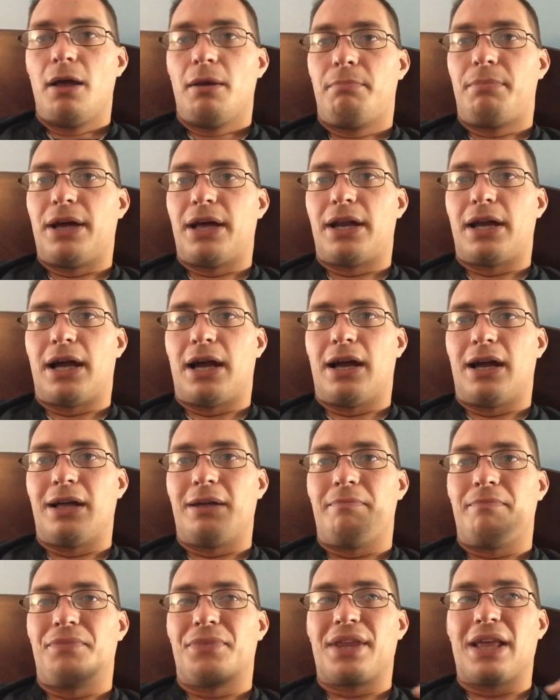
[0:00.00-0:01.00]

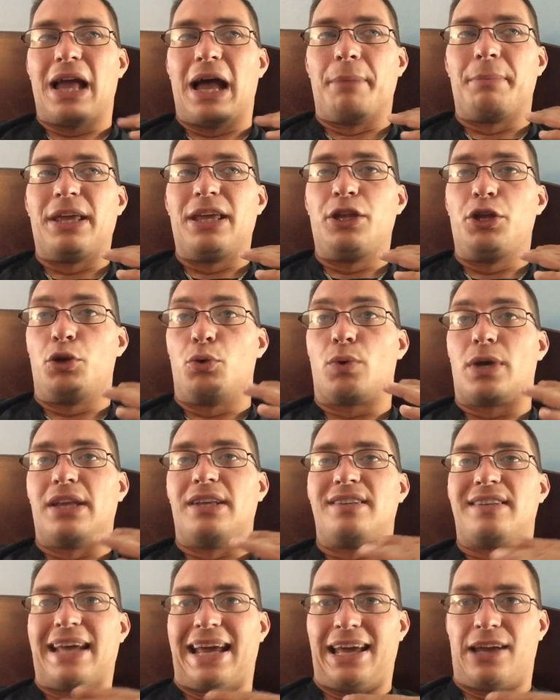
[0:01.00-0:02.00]
But, I mean, you
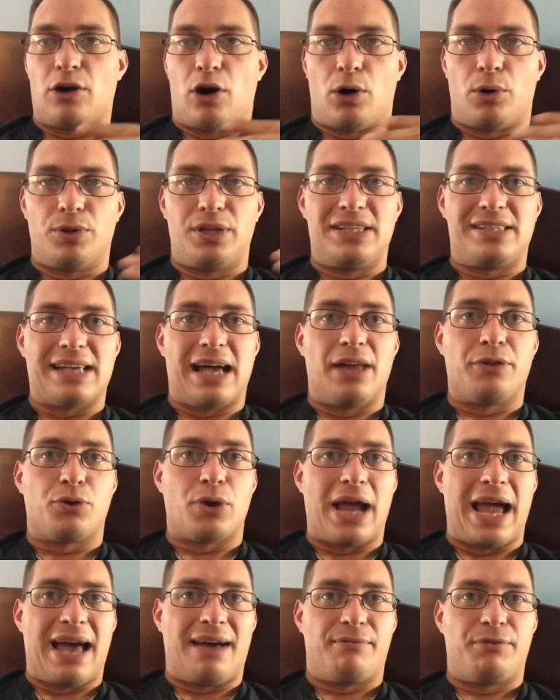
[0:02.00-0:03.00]
can take all these
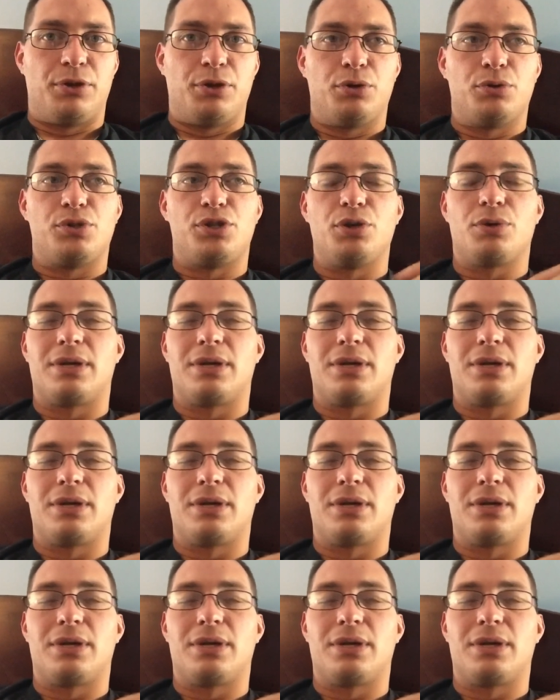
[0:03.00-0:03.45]
other avenues.